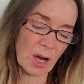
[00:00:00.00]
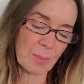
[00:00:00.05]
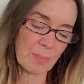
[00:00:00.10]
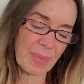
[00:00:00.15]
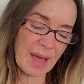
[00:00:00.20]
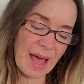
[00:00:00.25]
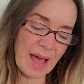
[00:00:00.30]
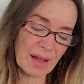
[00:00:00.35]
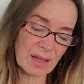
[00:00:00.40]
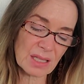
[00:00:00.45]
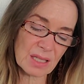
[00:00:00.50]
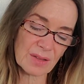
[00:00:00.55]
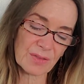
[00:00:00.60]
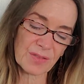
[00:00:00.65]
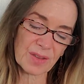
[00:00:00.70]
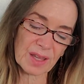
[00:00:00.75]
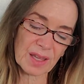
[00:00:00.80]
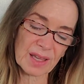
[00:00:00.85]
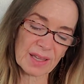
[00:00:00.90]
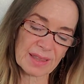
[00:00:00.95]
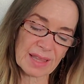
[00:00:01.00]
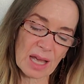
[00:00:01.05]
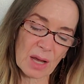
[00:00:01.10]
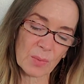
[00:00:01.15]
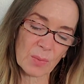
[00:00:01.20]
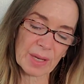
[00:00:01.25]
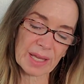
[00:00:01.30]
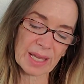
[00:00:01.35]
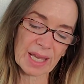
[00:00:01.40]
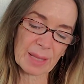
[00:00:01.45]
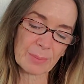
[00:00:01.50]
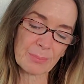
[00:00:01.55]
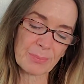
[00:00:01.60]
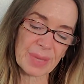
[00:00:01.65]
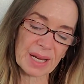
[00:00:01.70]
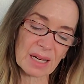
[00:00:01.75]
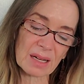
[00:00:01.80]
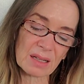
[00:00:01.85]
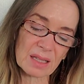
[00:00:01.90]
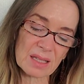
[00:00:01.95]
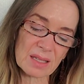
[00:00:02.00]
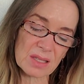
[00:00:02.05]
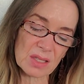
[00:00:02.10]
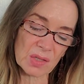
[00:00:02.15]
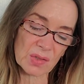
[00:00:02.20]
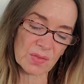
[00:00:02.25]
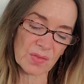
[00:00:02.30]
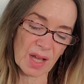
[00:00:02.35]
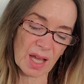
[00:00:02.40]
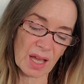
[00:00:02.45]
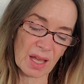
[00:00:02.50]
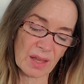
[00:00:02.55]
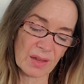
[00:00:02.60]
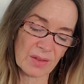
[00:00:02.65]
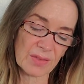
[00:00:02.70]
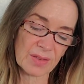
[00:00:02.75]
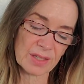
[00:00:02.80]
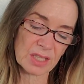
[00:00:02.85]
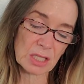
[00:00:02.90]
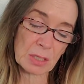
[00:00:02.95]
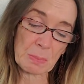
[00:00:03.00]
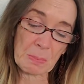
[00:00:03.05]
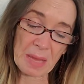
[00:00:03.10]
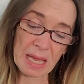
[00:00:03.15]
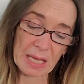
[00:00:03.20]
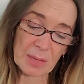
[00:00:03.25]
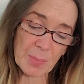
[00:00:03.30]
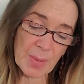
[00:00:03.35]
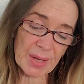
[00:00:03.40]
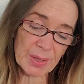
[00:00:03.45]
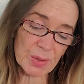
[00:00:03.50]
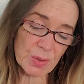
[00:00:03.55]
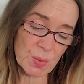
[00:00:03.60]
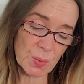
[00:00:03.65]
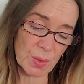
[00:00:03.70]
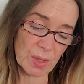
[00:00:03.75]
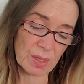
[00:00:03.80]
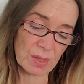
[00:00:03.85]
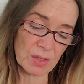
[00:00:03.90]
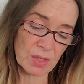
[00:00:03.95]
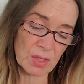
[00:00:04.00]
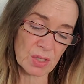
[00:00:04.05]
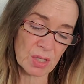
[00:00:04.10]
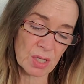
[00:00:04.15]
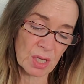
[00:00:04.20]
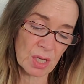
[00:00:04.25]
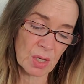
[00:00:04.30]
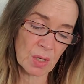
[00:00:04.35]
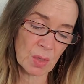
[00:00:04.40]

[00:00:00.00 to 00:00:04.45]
are back to feeling that we can barely survive. To make matters worse,